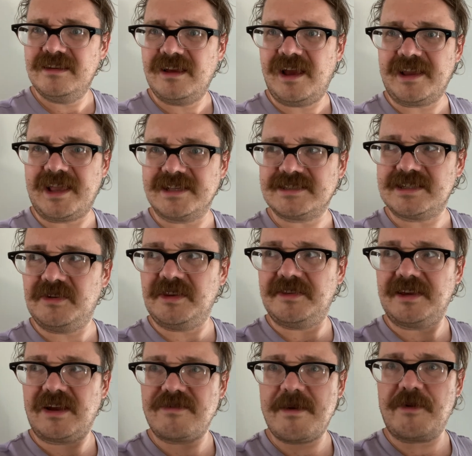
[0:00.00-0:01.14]
I guess the only
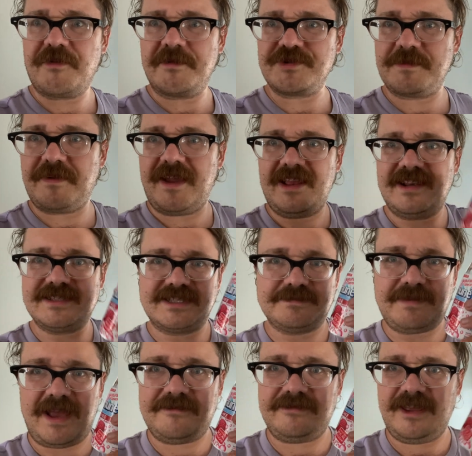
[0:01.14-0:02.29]
thing I remember from Japan is this
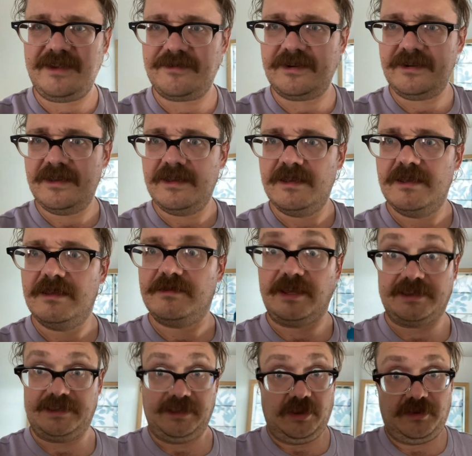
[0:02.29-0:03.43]
bad flavor. Like
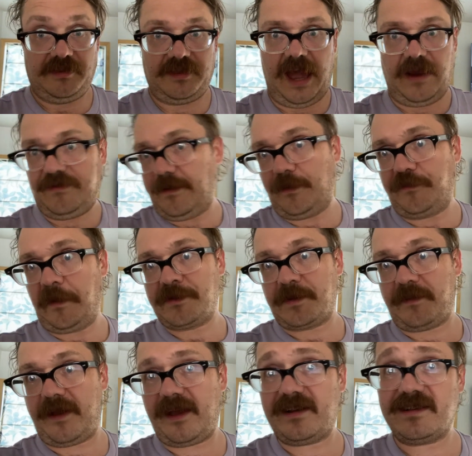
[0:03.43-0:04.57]
the only thing I remember from
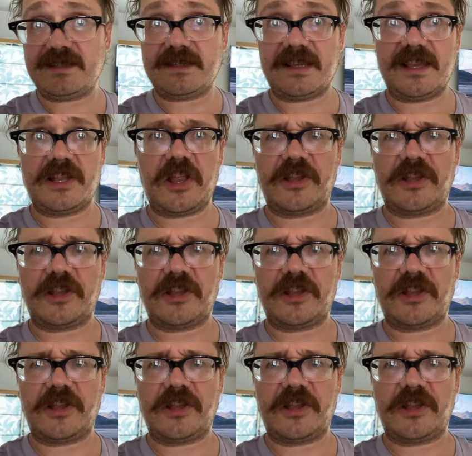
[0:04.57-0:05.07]
Japan is the, the,